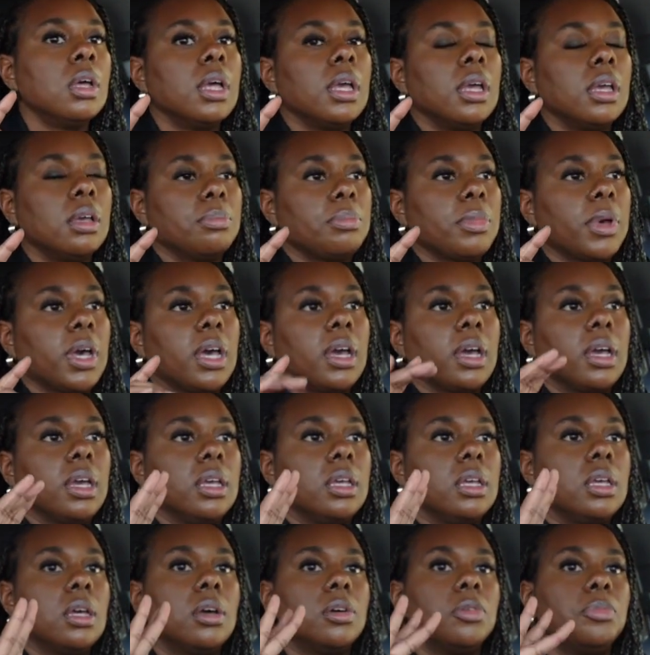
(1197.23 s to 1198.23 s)
in
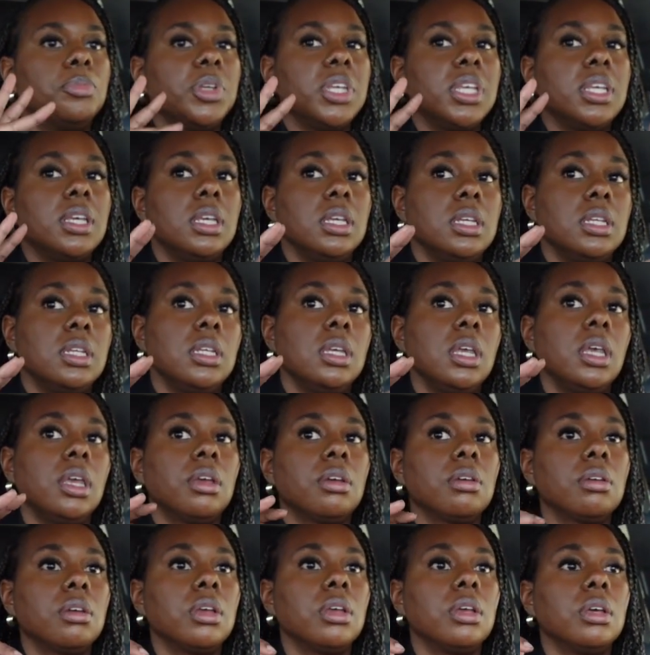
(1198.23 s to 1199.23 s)
my bikini
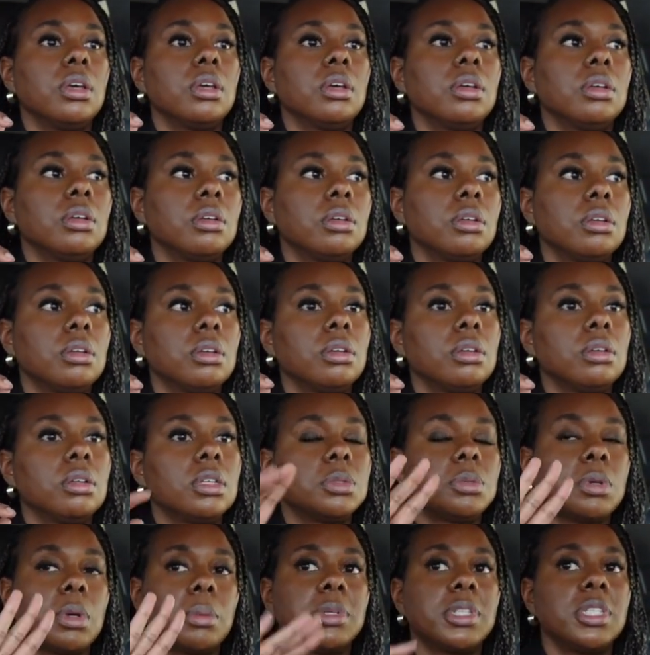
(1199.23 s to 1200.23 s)
area.
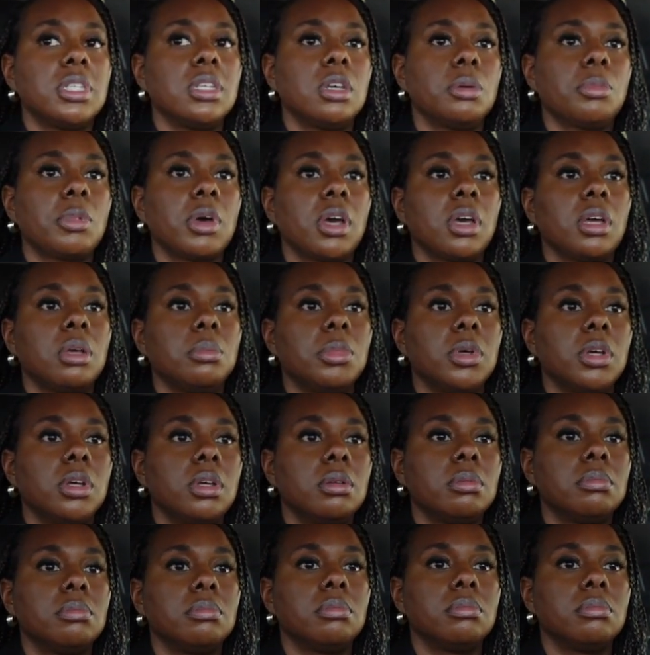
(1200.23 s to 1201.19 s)
It's probably TMI, but